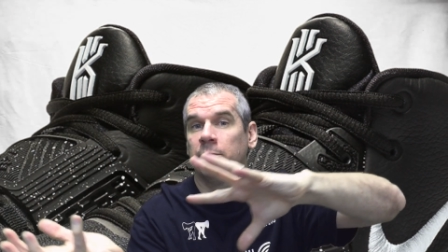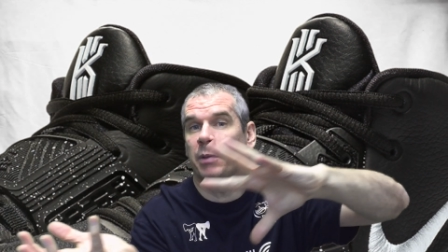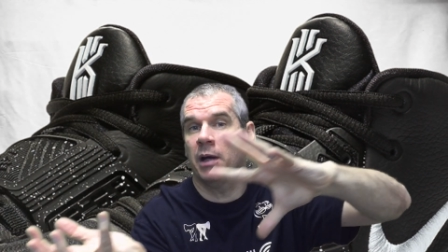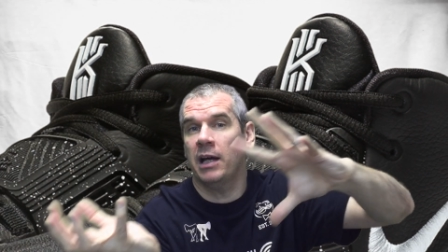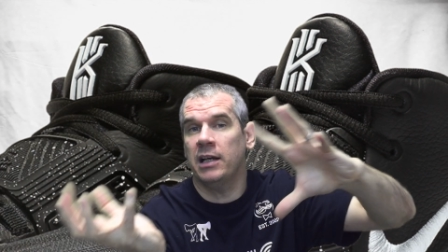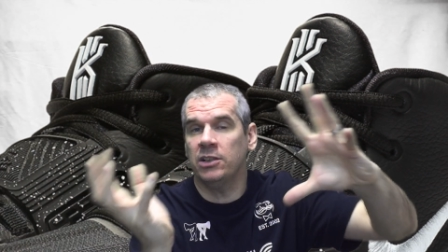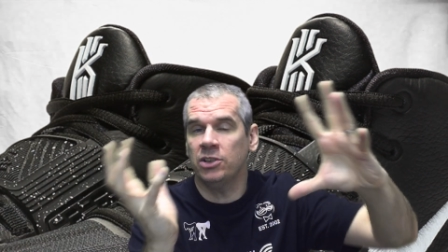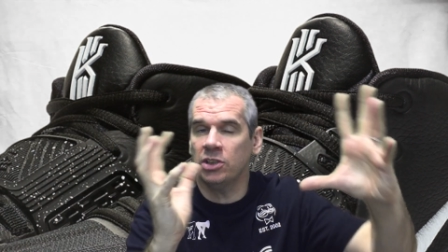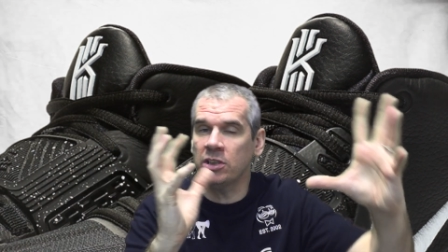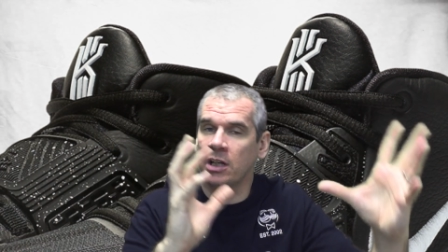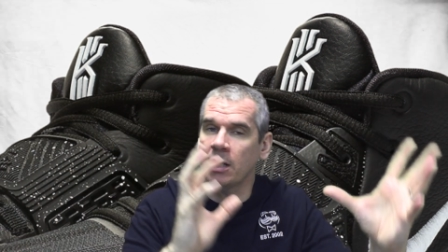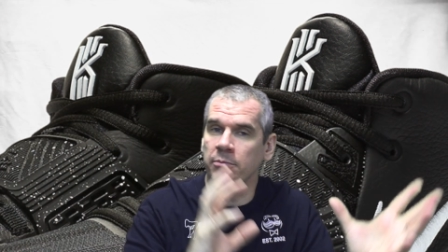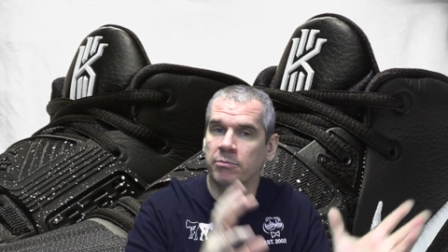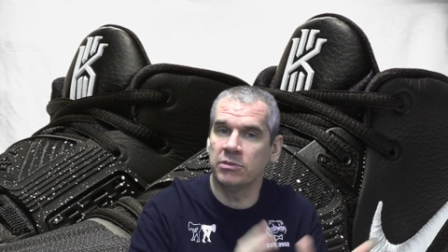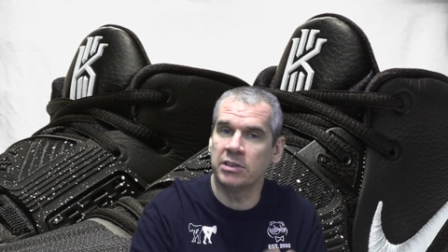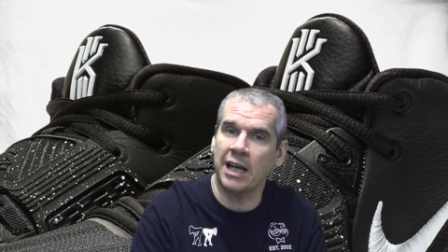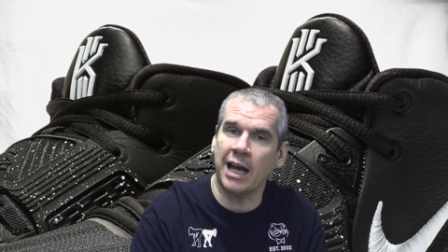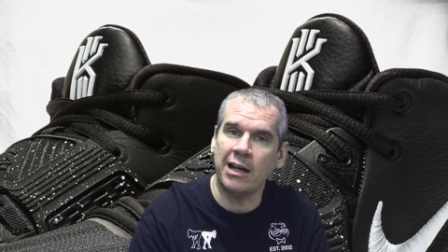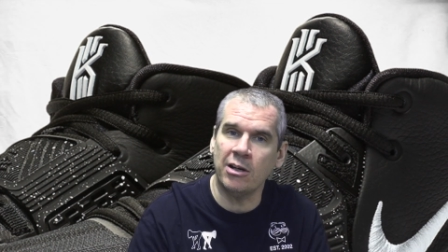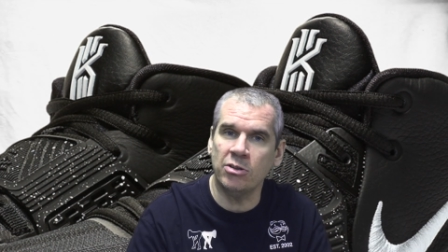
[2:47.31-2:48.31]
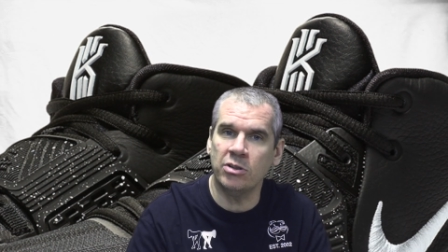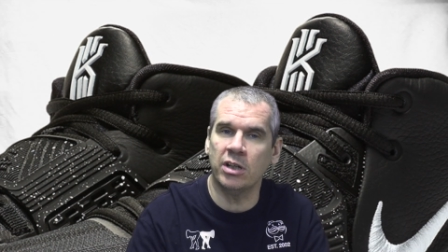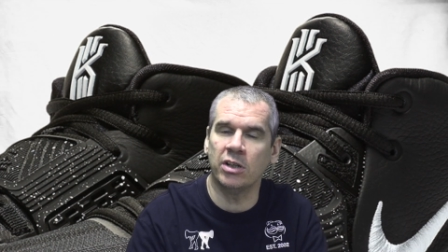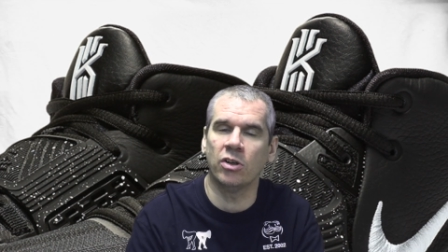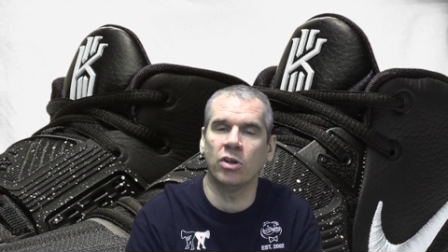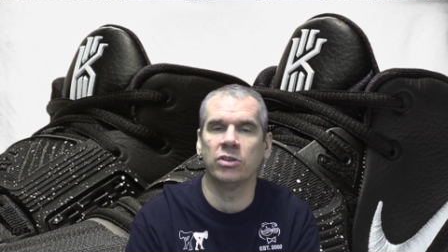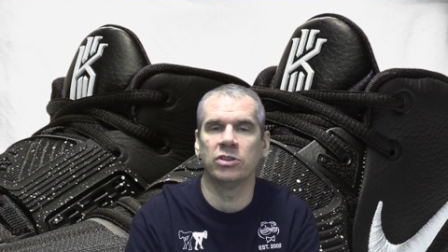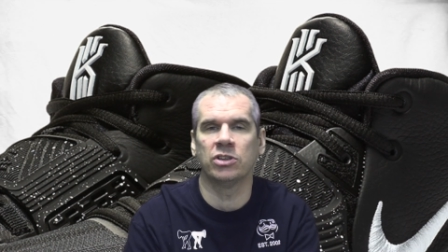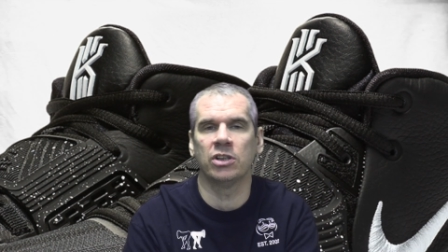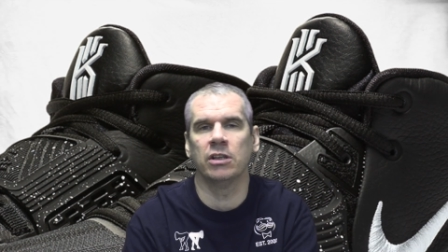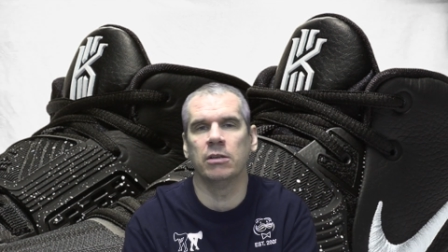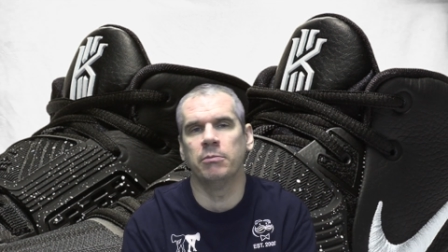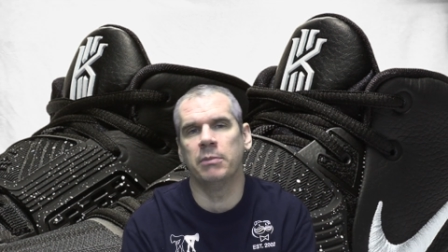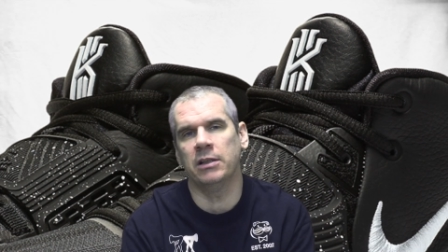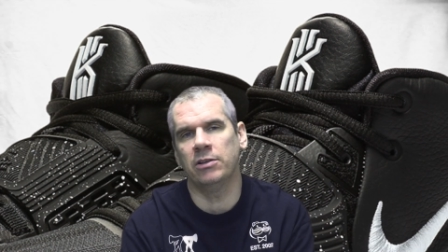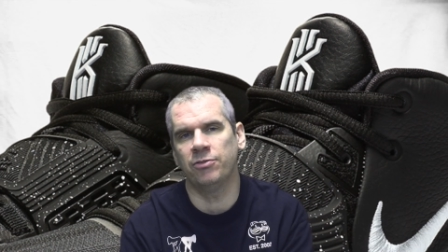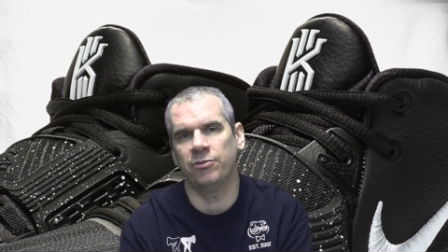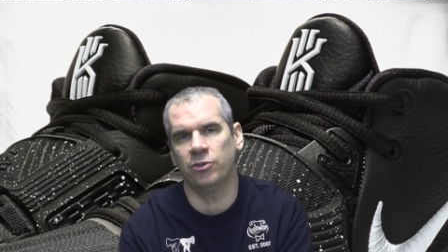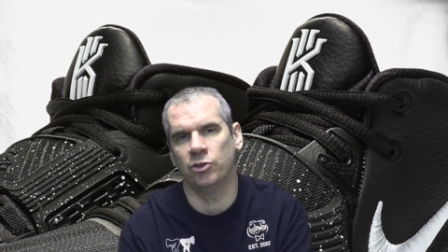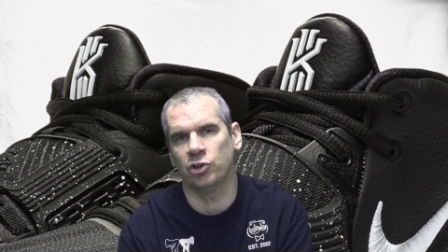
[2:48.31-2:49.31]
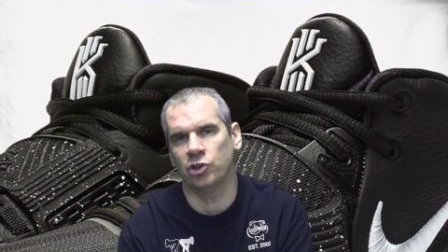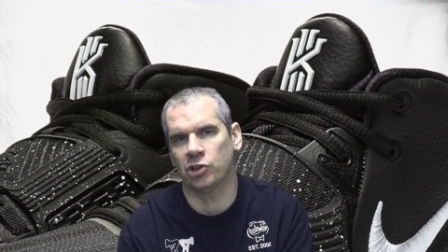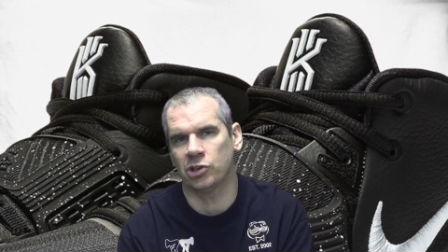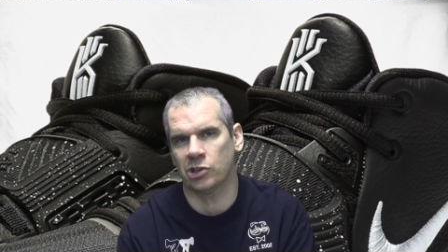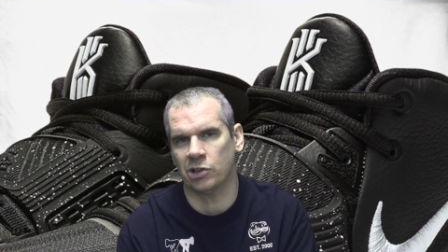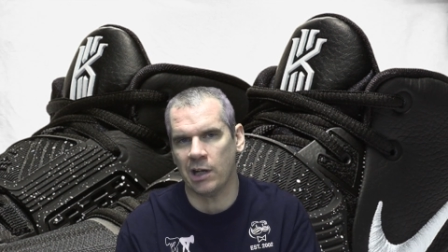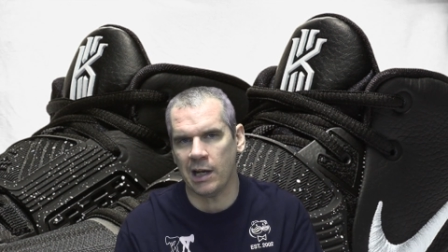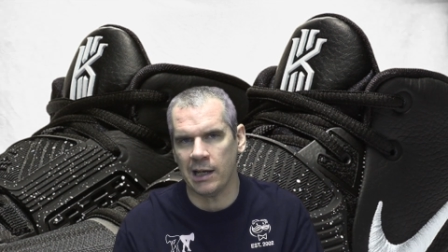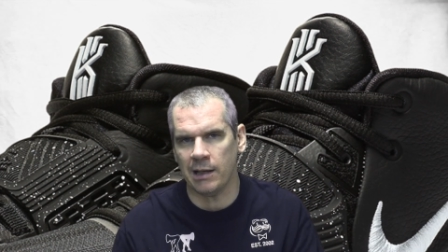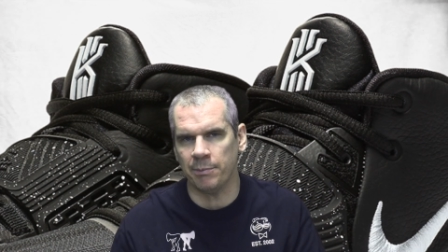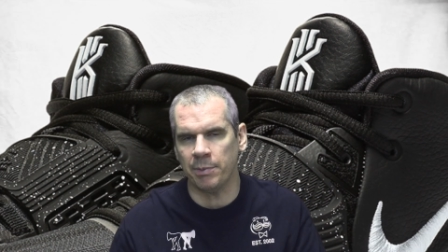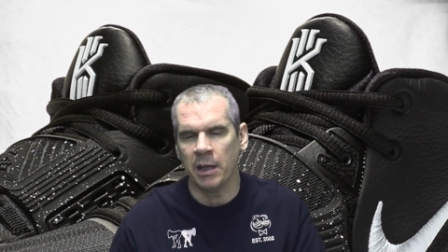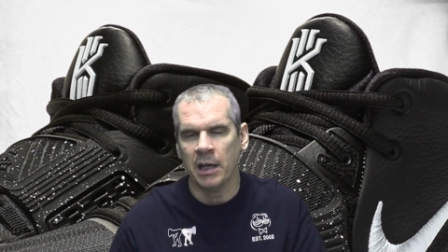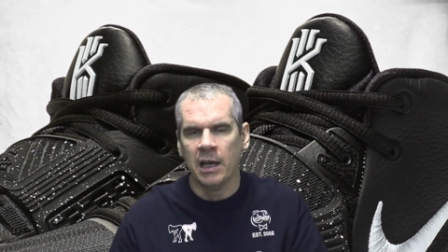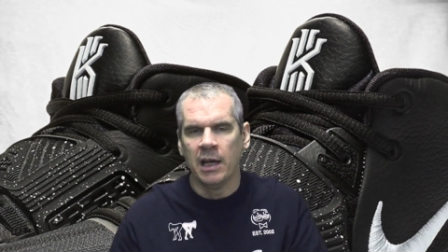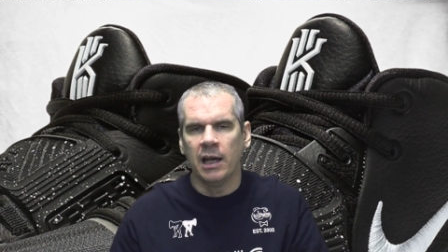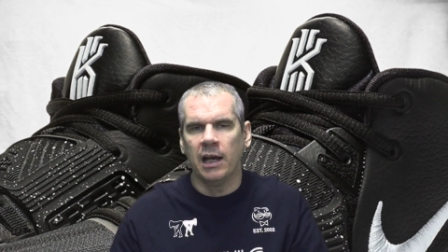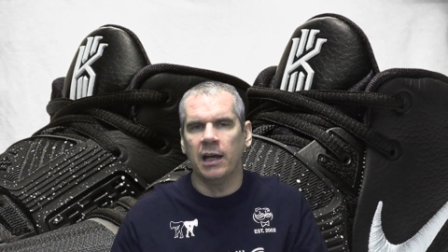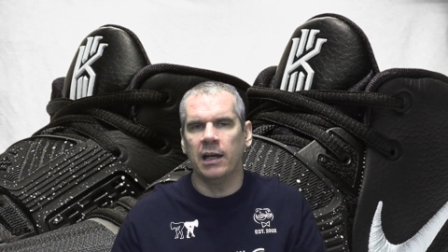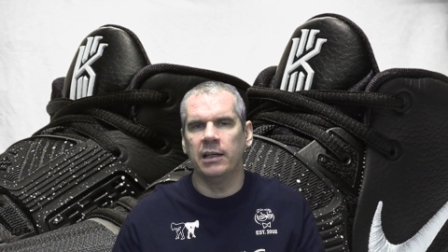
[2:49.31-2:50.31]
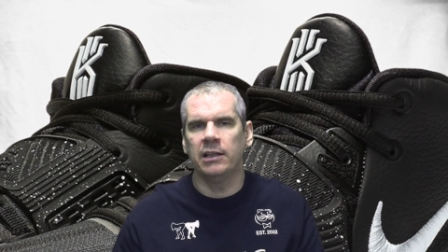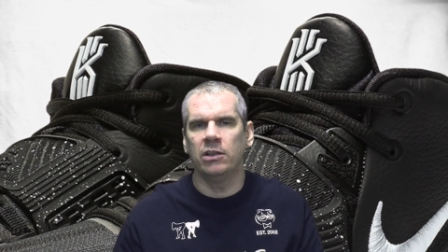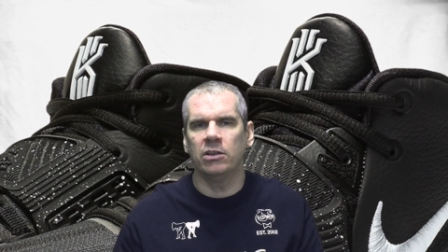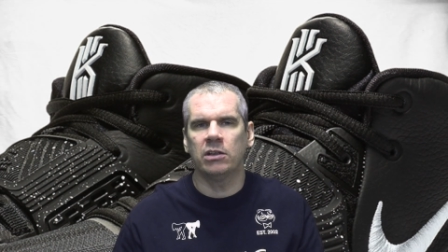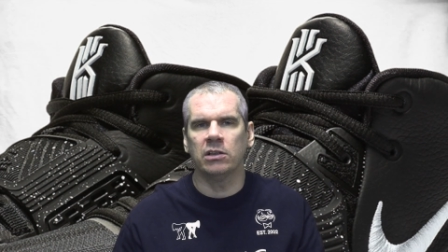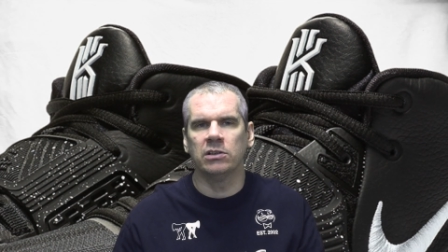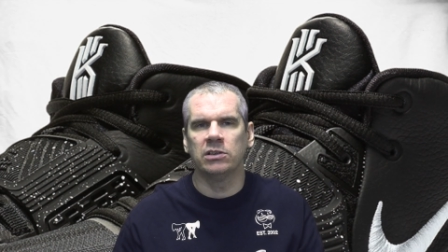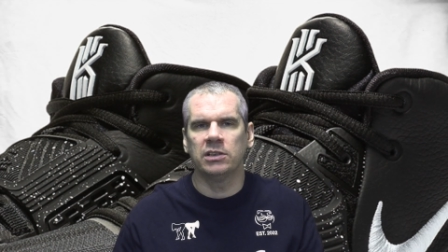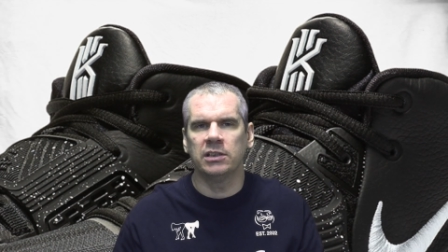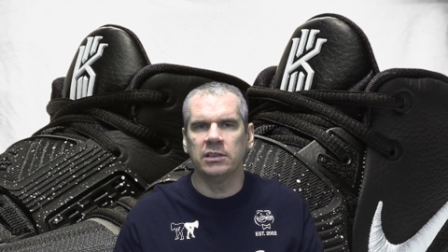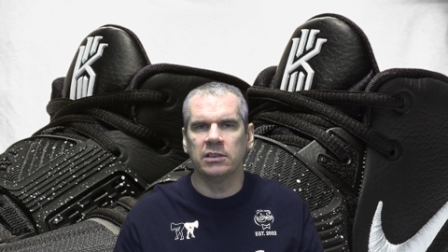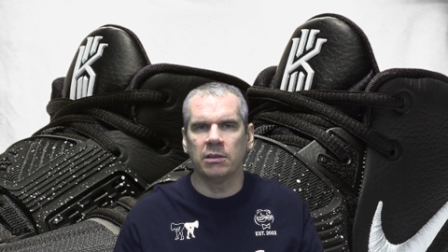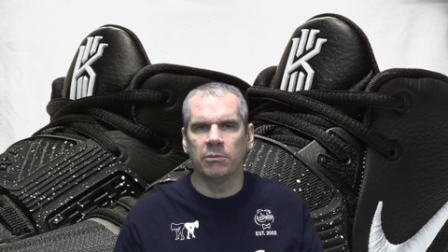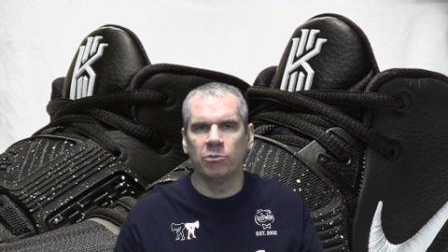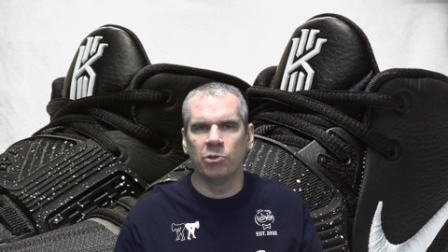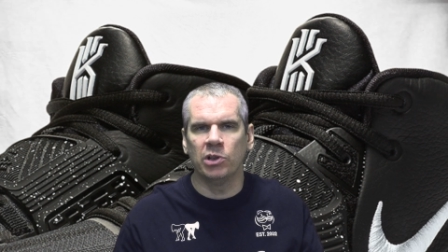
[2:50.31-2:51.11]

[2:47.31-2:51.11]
But as you come down and onto the midfoot strap, uh, you can see some